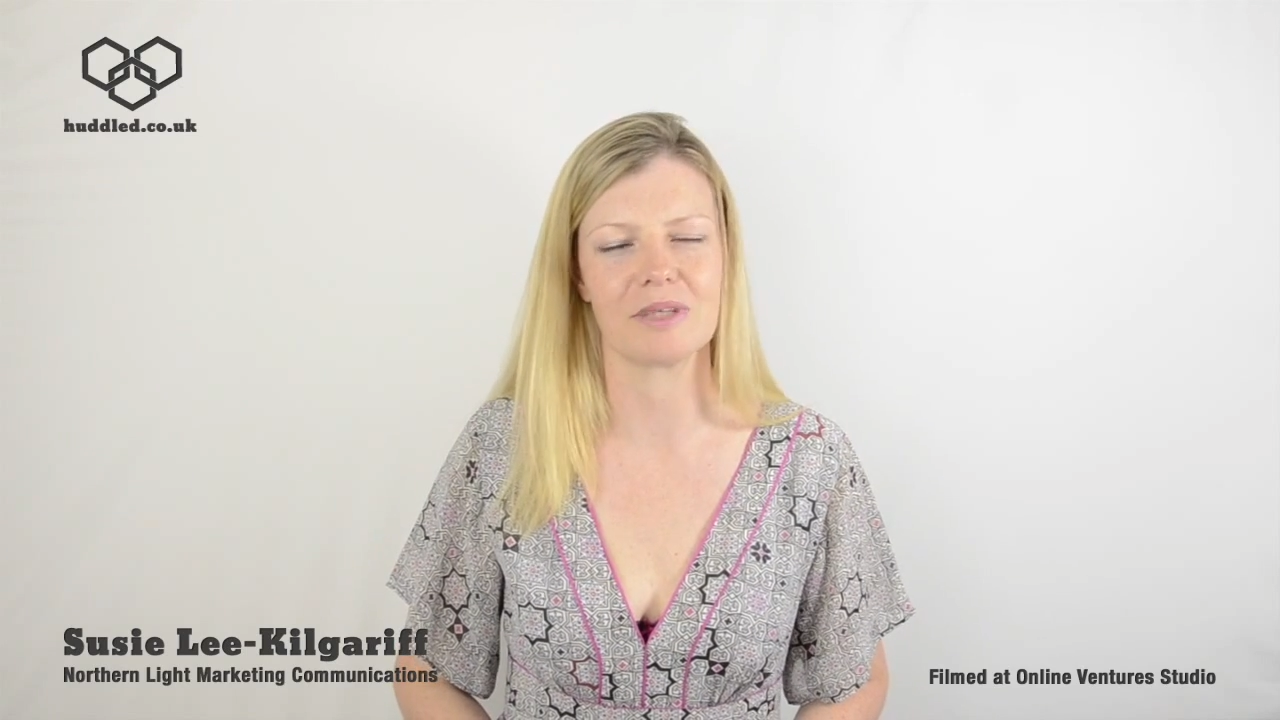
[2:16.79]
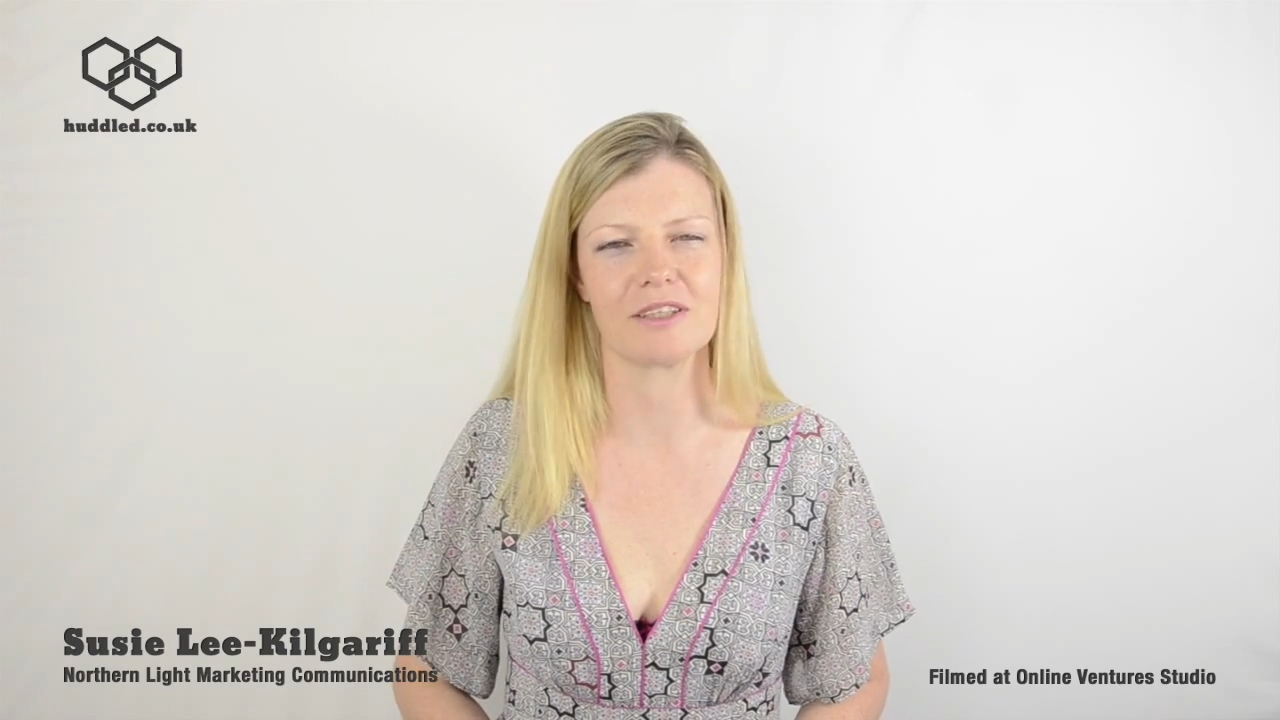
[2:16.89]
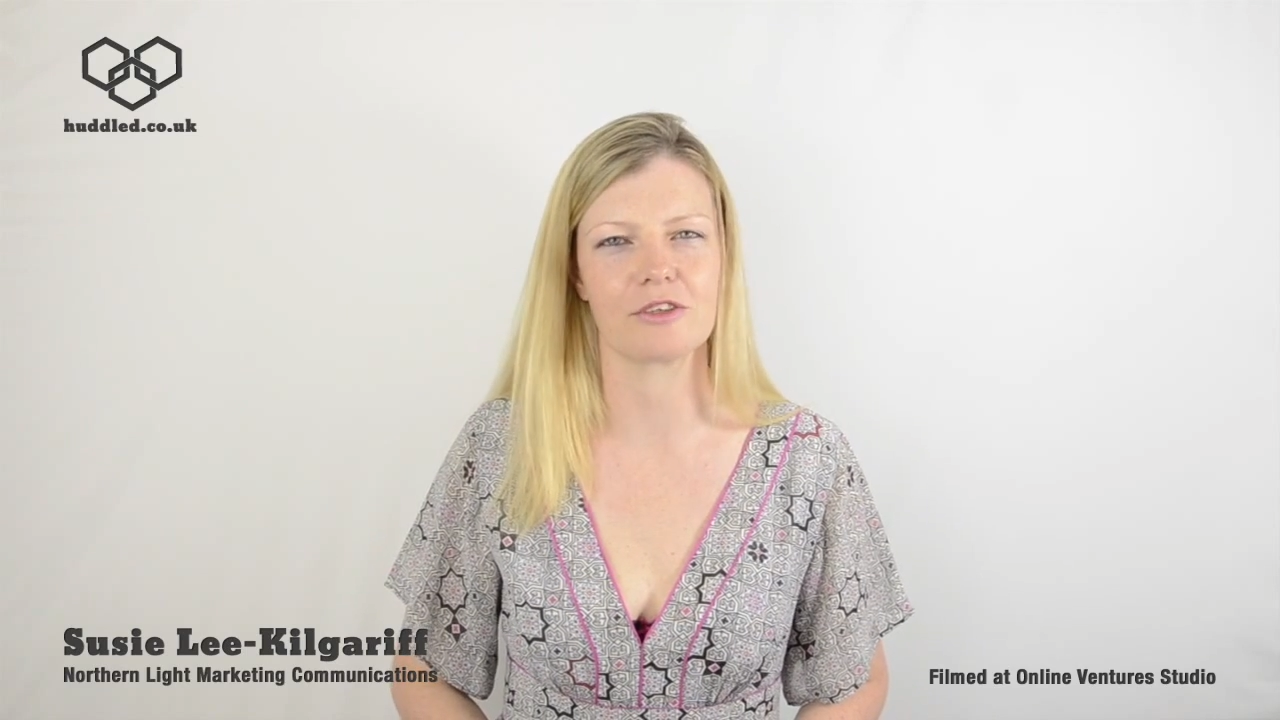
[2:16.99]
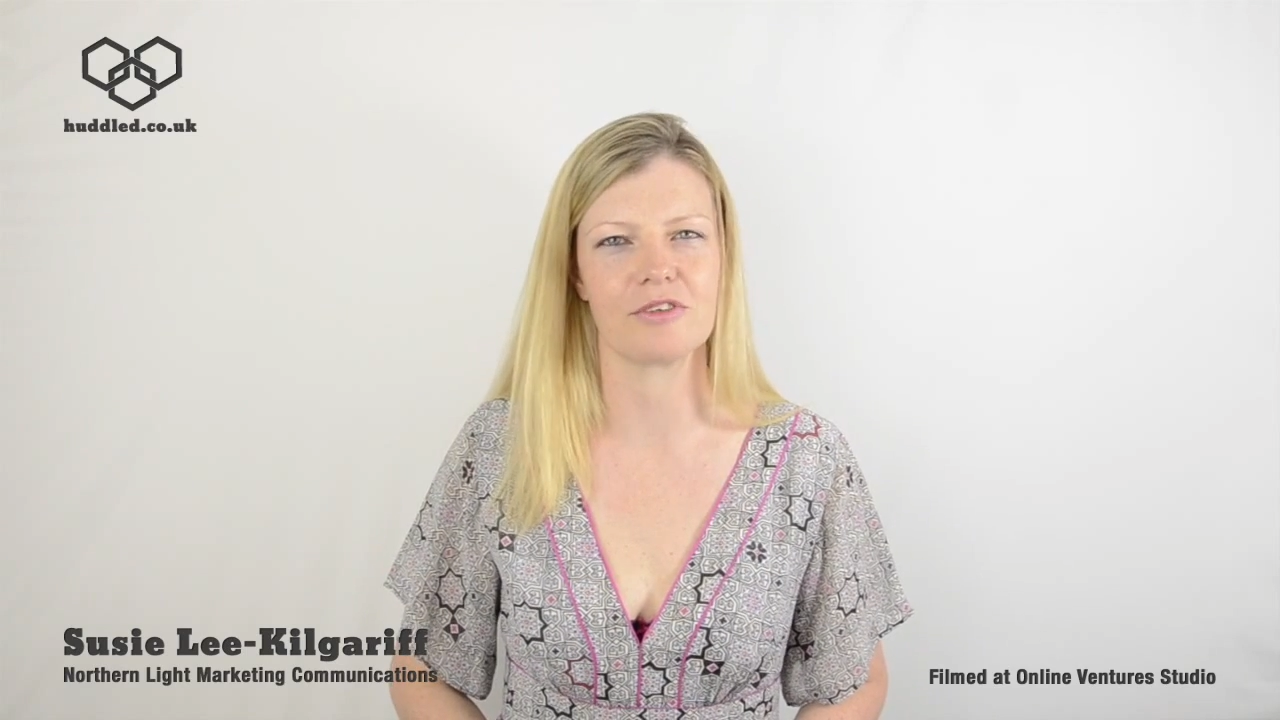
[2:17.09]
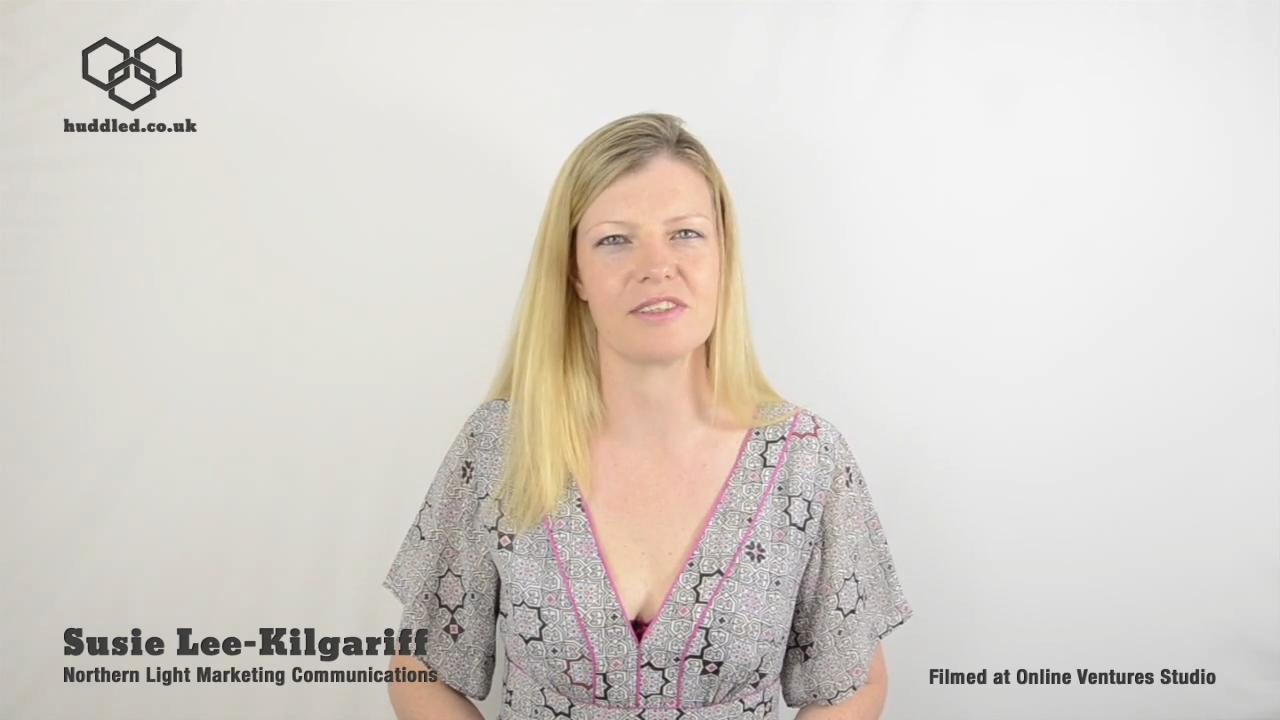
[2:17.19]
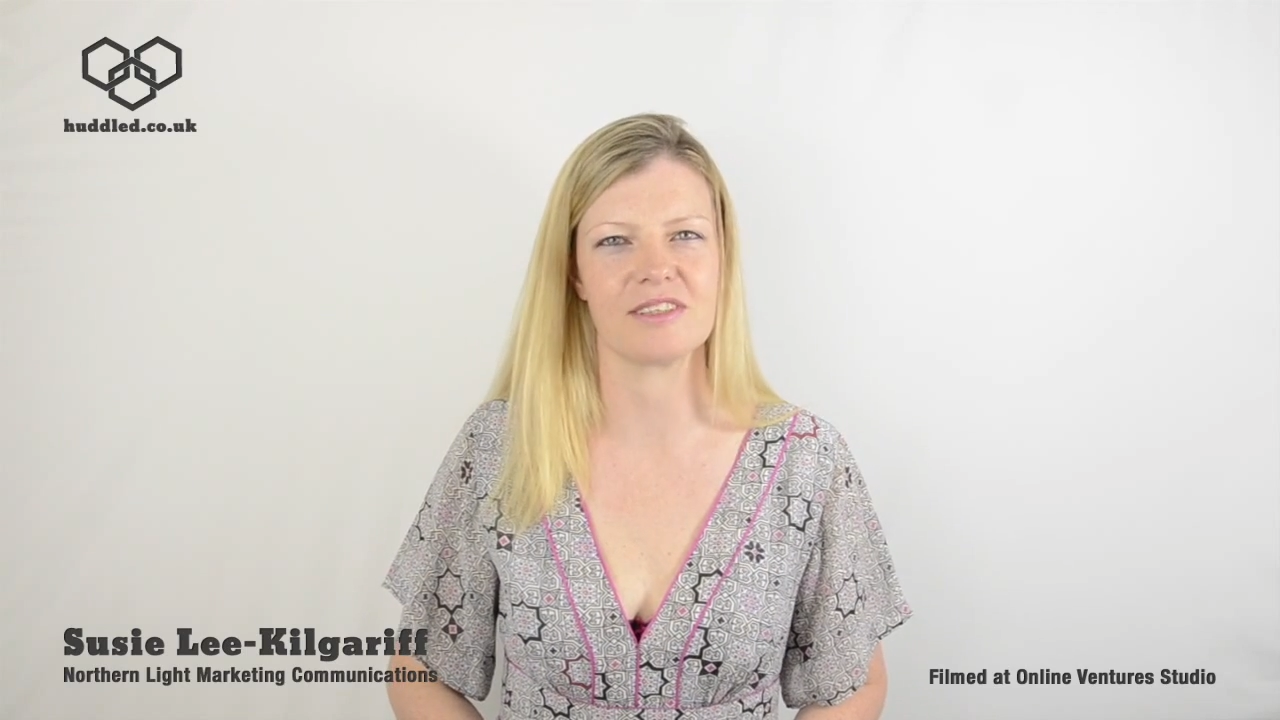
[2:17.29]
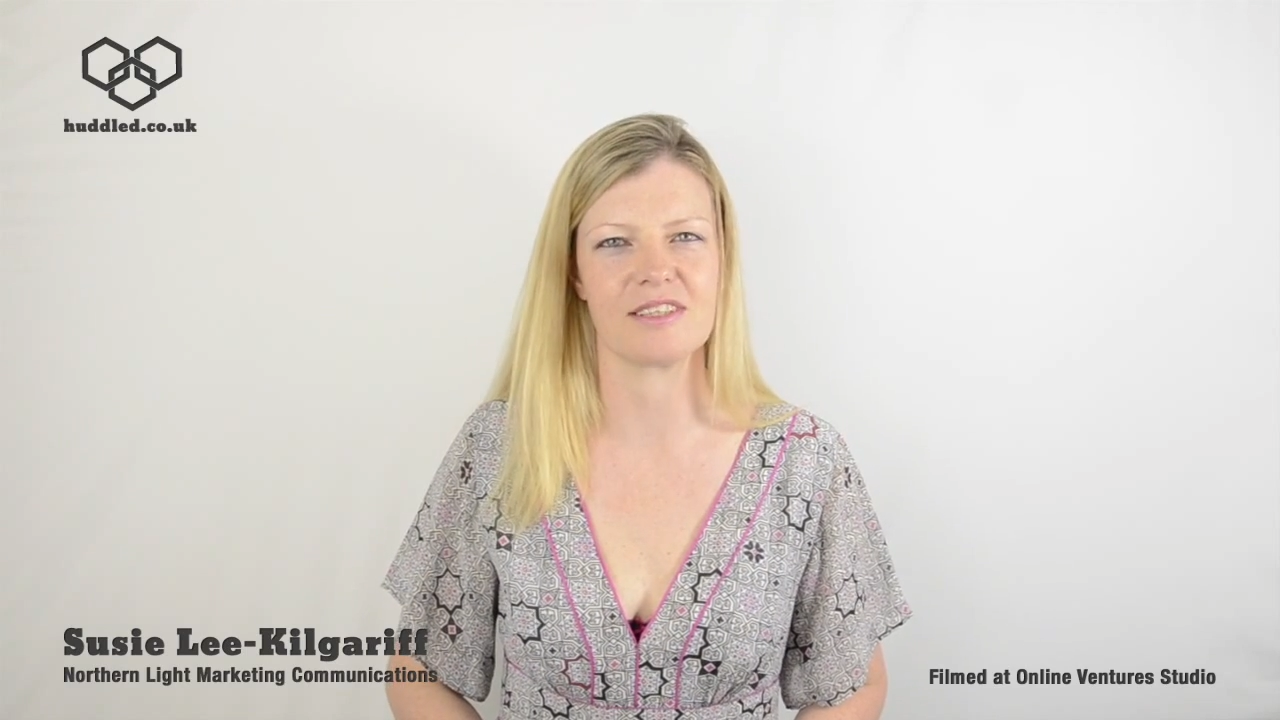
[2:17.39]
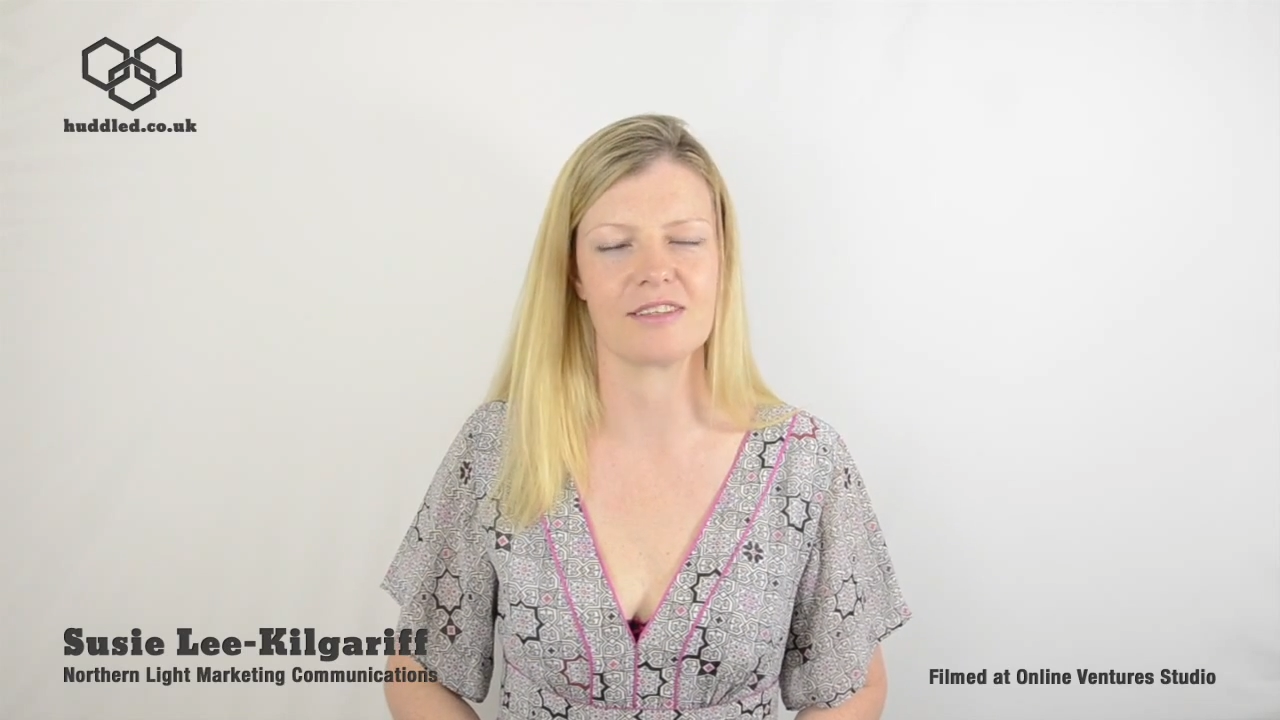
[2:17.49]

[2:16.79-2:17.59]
the Christie,